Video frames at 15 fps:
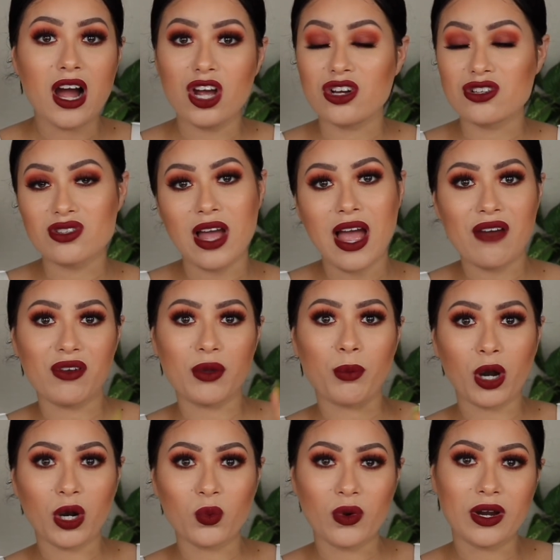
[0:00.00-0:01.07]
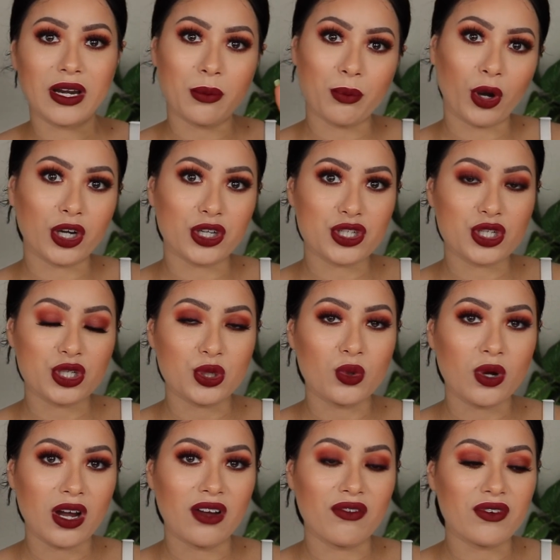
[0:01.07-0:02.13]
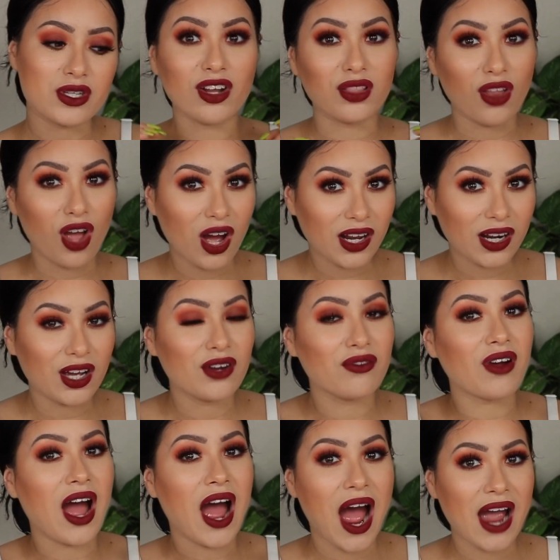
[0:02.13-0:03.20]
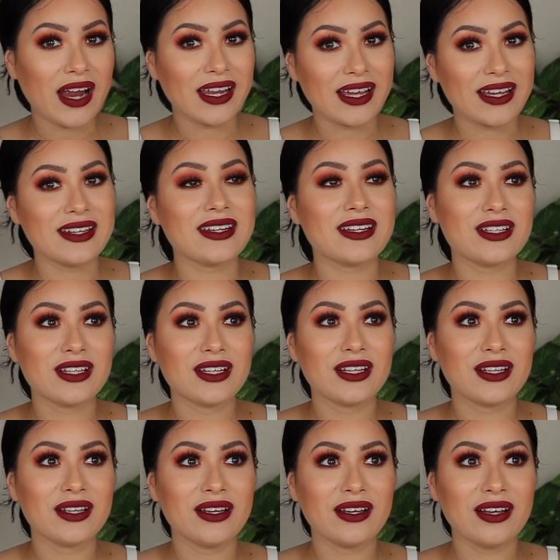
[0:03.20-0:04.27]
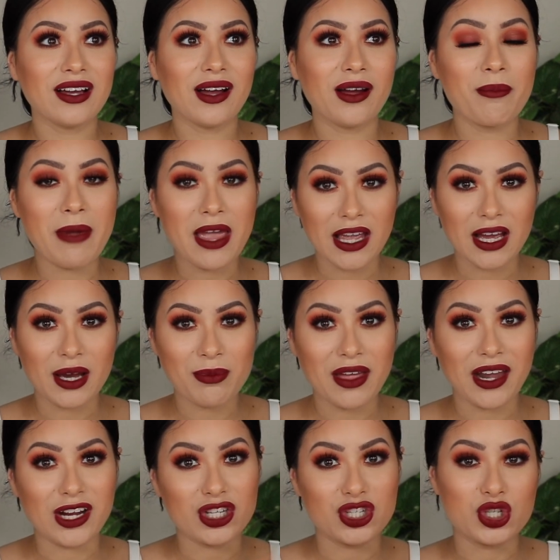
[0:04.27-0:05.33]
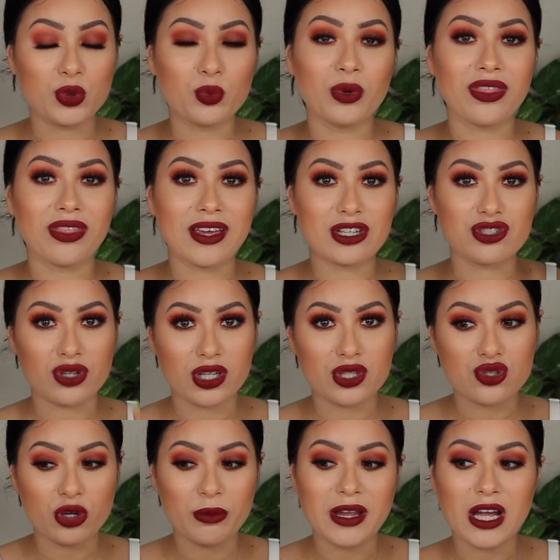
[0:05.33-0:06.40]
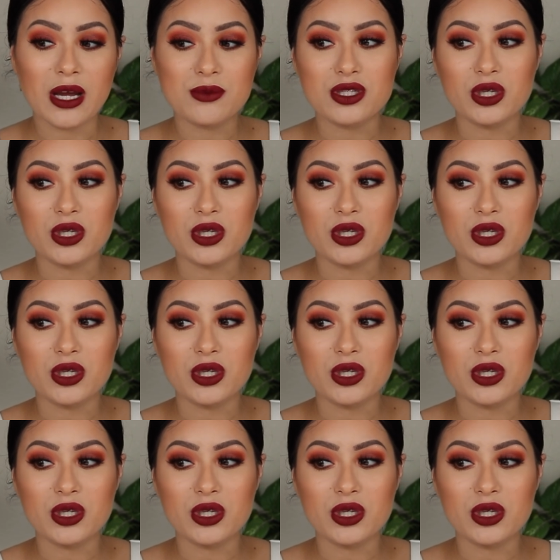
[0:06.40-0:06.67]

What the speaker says: I also have a part 1 and part 2 of a lot of high-end makeup that I dupe with, like drugstore makeup.